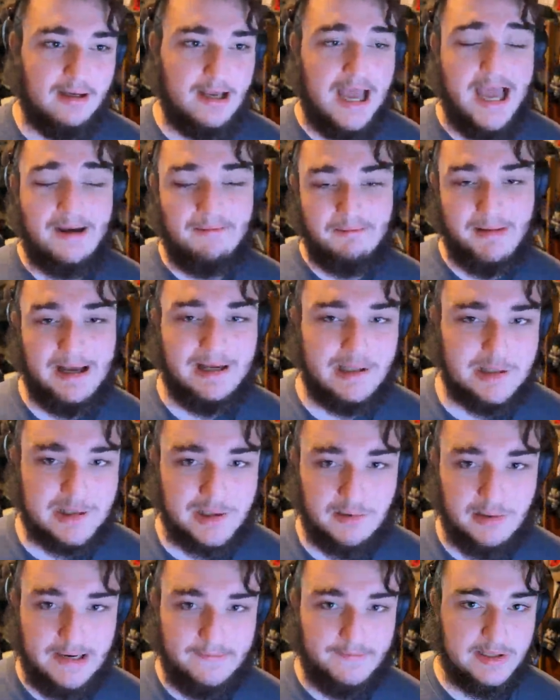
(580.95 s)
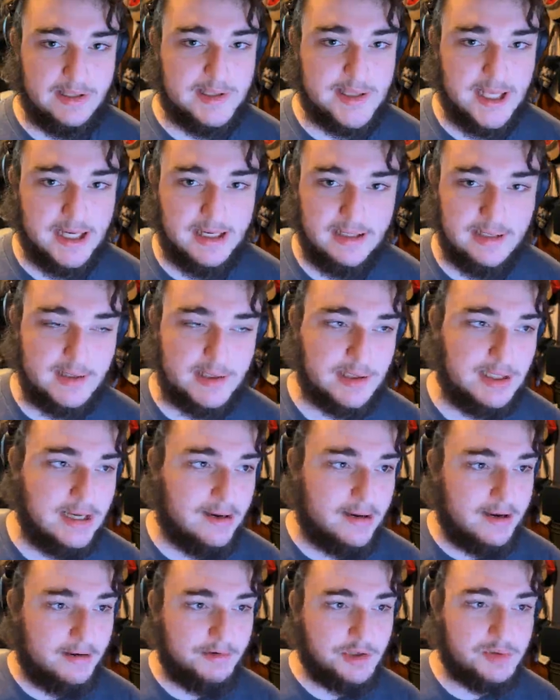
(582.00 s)
at max graphics settings. Now,
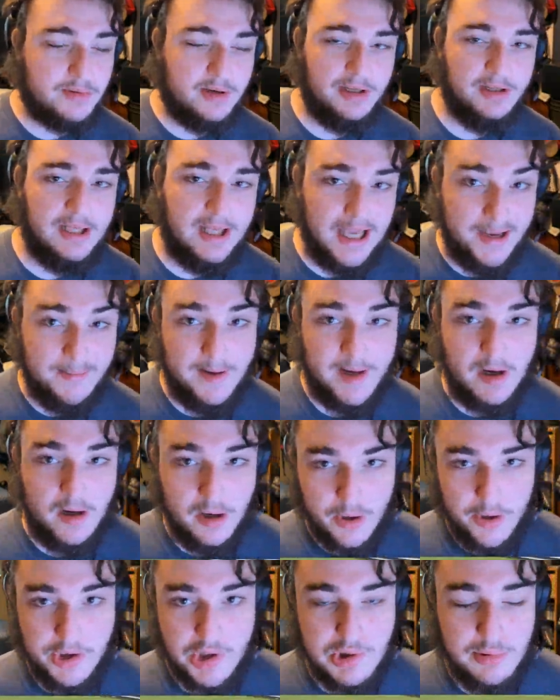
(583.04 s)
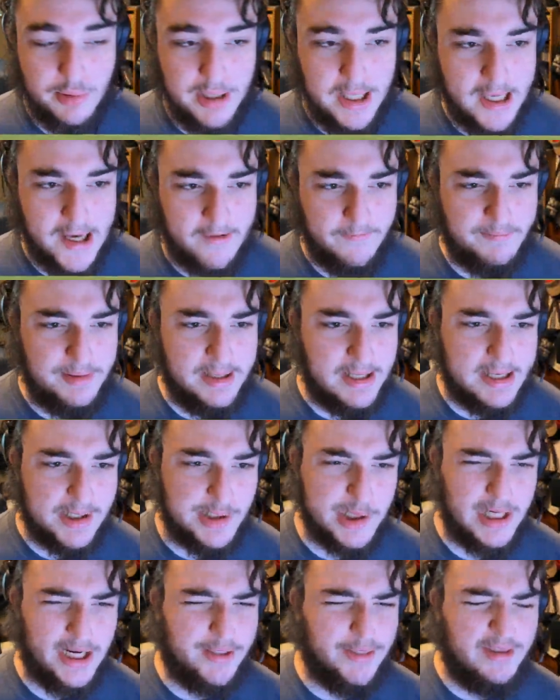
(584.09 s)
I was running the game at 120 FPS,
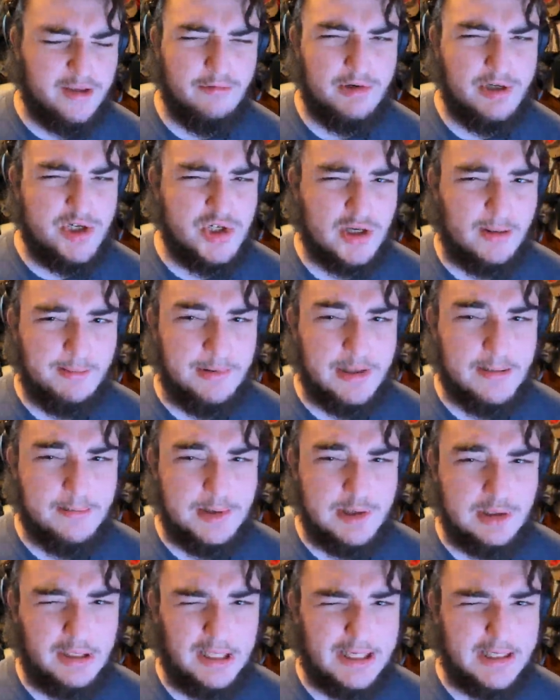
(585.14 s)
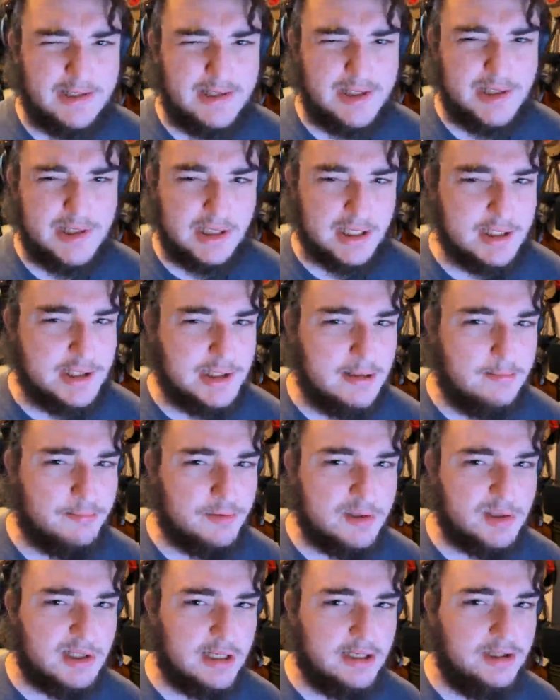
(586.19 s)
and I think we jumped up to like
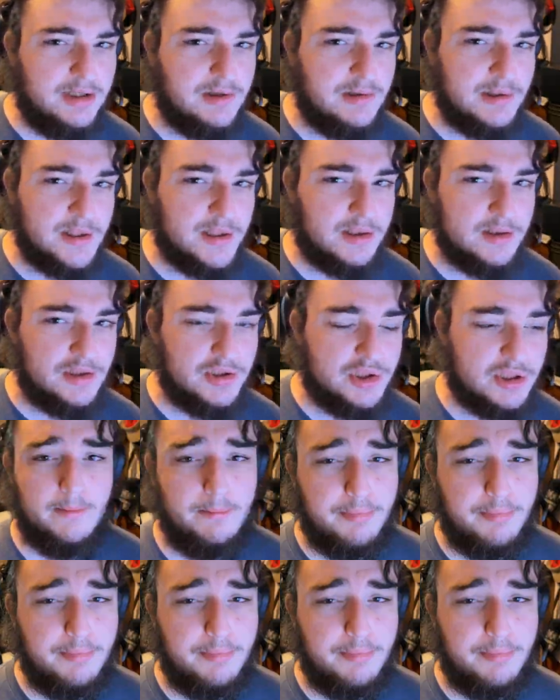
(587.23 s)
60% usage.